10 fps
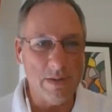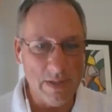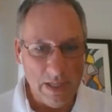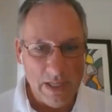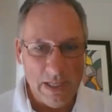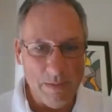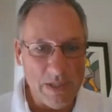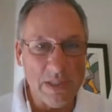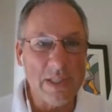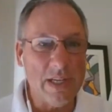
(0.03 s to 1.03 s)
go.
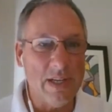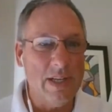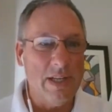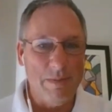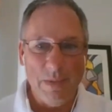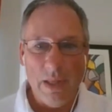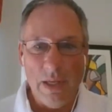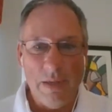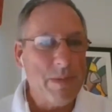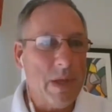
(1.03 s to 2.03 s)
Just kidding.
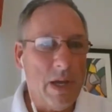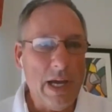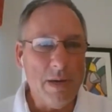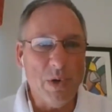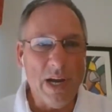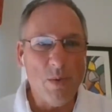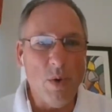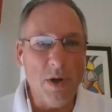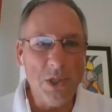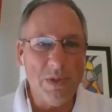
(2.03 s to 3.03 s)
Hi, I'm Brian
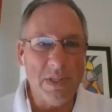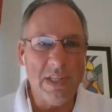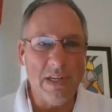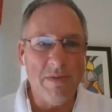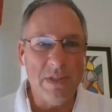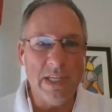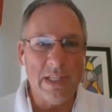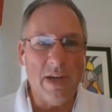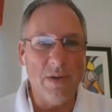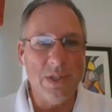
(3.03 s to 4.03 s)
Walsh with the Center for
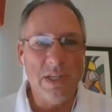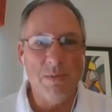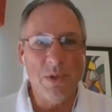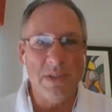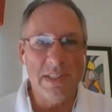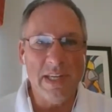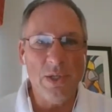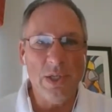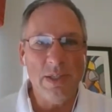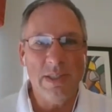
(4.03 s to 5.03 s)
Technology
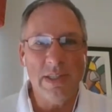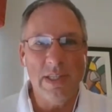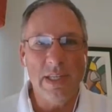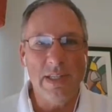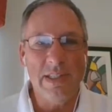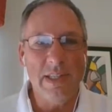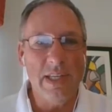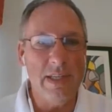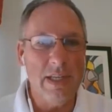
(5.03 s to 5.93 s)
Commercialization, CTC,